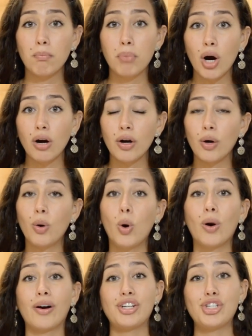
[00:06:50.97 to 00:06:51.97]
borrow,
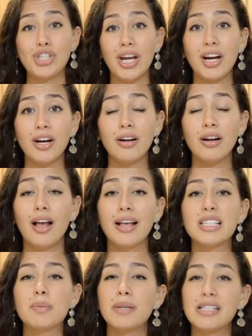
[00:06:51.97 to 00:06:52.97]
or share
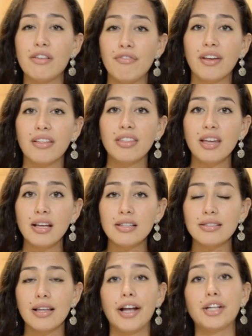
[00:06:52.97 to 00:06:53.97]
specific
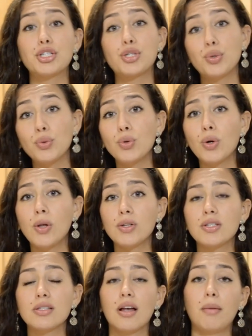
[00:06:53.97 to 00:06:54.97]
things like
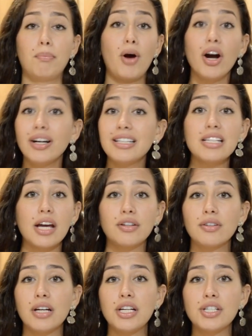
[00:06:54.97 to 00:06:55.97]
tools, party
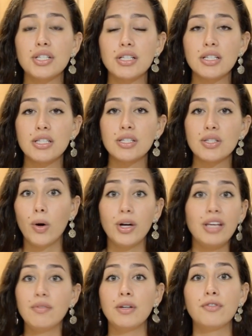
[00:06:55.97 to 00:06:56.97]
decorations, or
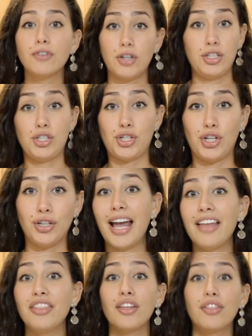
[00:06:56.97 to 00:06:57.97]
even furniture.
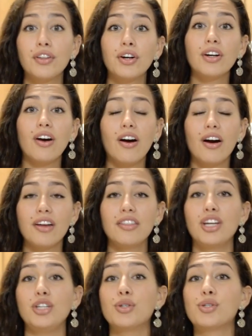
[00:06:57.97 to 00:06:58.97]
And the third R
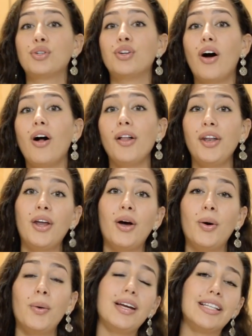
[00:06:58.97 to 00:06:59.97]
that you should all
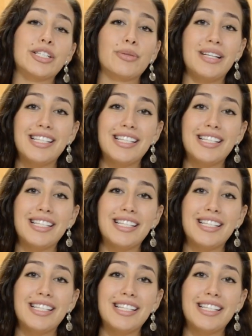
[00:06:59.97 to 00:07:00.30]
know, it's